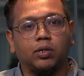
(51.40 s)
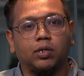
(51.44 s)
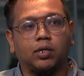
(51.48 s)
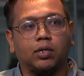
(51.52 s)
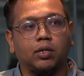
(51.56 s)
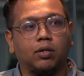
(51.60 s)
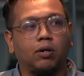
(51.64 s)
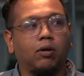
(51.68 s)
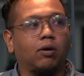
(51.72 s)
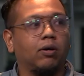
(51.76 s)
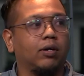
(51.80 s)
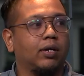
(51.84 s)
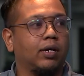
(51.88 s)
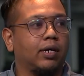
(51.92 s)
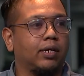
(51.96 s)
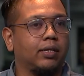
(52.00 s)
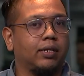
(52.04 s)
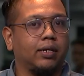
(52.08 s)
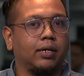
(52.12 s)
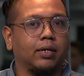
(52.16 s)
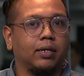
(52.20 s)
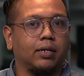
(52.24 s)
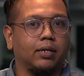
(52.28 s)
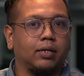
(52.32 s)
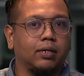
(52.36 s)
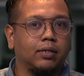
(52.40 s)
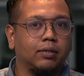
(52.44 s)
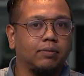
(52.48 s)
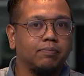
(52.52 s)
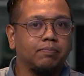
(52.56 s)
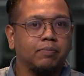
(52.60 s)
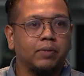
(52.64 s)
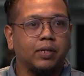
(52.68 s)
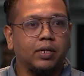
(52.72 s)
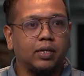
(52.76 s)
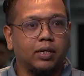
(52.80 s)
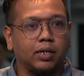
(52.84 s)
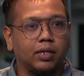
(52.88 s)
a lot, I think,
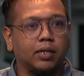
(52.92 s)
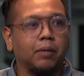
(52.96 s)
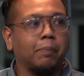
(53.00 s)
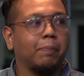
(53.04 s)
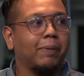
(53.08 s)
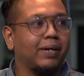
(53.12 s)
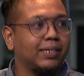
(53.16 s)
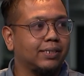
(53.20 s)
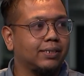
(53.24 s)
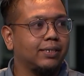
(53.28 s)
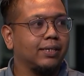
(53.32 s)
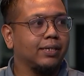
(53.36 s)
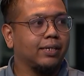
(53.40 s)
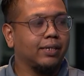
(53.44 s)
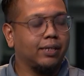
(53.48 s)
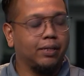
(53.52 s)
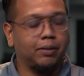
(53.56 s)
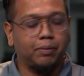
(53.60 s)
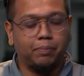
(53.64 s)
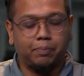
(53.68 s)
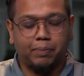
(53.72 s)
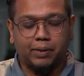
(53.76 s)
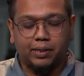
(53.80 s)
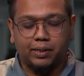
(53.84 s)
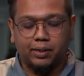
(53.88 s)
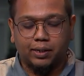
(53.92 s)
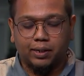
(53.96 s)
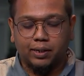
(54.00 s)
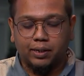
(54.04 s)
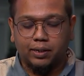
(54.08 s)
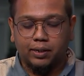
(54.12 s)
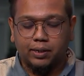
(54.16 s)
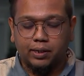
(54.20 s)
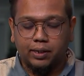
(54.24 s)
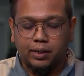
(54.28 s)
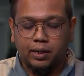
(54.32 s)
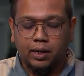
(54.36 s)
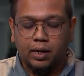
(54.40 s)
in the past decade
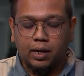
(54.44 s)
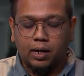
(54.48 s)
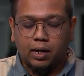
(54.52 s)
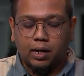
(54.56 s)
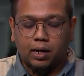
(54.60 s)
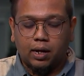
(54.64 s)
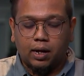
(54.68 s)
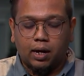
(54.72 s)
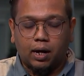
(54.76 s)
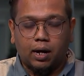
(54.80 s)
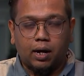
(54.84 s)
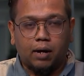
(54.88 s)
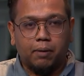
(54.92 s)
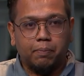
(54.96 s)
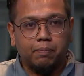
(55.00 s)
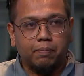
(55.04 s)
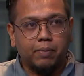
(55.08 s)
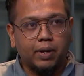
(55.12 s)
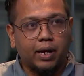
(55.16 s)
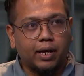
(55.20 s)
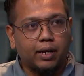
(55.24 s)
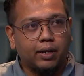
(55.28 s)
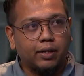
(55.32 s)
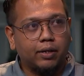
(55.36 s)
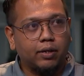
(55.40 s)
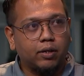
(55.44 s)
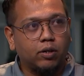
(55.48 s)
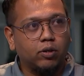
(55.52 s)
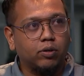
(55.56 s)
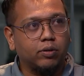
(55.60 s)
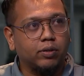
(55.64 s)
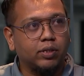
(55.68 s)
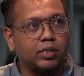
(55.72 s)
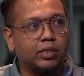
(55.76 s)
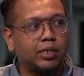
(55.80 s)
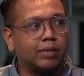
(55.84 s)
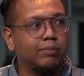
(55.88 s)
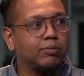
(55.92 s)
particularly. And, you know,
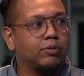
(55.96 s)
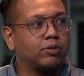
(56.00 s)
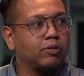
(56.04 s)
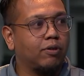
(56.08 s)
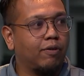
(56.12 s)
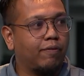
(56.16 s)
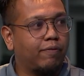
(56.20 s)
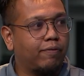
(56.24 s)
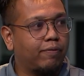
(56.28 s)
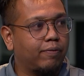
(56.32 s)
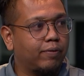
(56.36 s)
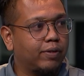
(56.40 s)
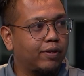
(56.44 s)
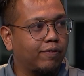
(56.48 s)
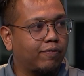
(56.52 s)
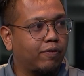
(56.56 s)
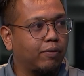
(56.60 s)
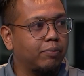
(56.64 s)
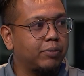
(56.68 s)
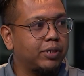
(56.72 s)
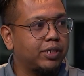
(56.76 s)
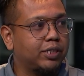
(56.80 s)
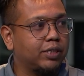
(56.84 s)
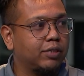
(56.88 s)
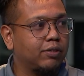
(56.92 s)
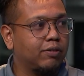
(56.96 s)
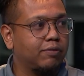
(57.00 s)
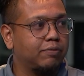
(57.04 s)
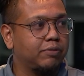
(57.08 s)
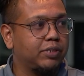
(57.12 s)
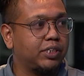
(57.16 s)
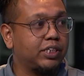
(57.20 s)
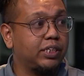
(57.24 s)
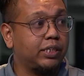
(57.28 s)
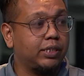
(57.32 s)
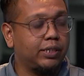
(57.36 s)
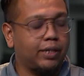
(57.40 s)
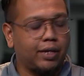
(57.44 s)
in terms of the formation of
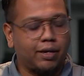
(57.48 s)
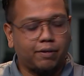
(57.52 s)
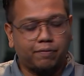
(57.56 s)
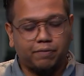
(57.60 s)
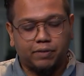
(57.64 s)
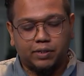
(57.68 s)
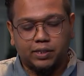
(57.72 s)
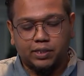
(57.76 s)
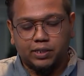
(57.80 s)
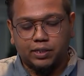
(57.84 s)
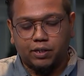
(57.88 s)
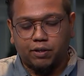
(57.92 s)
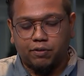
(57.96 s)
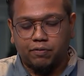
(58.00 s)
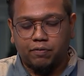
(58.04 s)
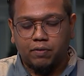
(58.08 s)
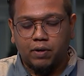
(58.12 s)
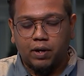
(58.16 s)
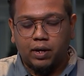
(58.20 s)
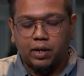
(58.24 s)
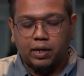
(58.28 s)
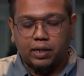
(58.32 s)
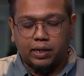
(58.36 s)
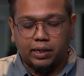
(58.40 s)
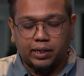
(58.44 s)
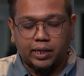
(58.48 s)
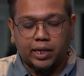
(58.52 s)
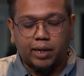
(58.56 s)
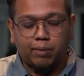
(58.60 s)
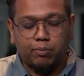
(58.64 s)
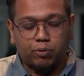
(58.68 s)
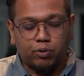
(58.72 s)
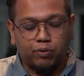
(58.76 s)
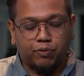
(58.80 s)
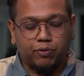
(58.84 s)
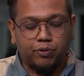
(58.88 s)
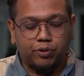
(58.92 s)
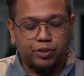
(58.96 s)
GEF itself, it came
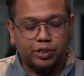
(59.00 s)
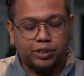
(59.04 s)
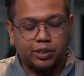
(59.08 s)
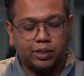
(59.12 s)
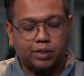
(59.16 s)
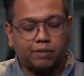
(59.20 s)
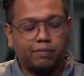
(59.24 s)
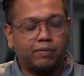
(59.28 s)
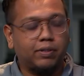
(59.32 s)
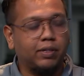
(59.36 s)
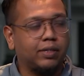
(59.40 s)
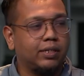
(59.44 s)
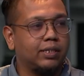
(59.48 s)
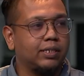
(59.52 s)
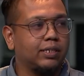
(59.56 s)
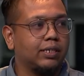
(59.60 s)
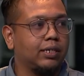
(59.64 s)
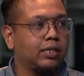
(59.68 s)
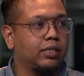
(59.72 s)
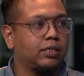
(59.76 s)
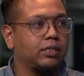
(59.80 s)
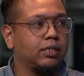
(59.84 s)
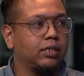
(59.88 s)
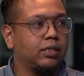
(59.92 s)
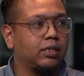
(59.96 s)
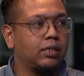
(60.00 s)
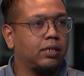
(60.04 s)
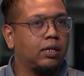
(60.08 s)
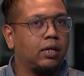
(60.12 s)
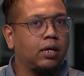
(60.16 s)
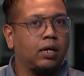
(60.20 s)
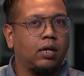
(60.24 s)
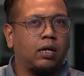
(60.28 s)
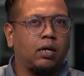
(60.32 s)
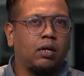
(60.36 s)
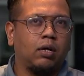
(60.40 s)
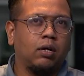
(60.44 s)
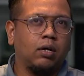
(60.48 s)
to fruition after a discussion
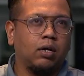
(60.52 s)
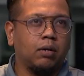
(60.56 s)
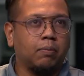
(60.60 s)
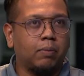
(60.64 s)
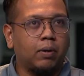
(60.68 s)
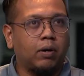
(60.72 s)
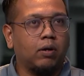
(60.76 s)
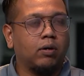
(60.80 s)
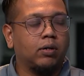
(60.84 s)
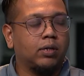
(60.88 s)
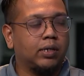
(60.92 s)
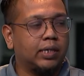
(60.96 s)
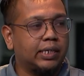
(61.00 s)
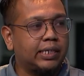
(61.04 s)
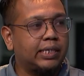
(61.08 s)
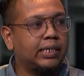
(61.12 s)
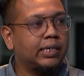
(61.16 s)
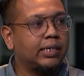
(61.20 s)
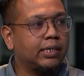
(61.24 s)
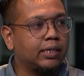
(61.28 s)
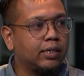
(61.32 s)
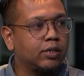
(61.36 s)
about a year